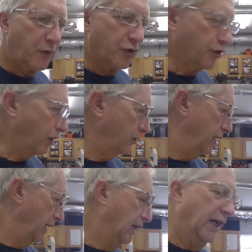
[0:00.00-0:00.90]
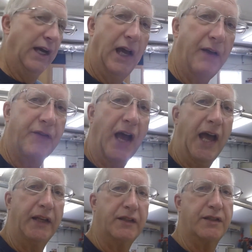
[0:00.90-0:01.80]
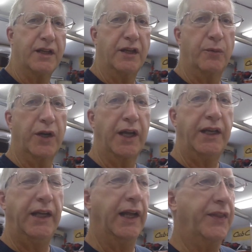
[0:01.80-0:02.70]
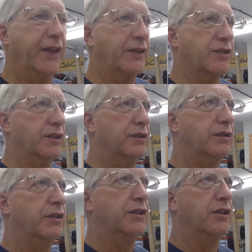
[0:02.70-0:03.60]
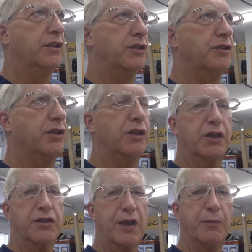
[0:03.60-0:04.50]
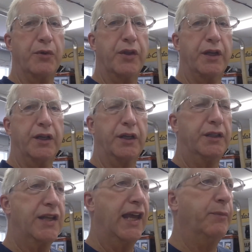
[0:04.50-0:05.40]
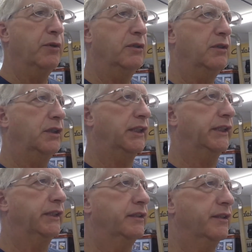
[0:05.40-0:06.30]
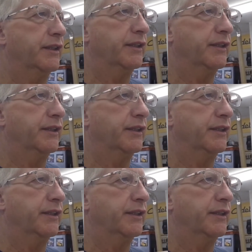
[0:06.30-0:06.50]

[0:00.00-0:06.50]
So I've got what I need, I think, to assemble the table, and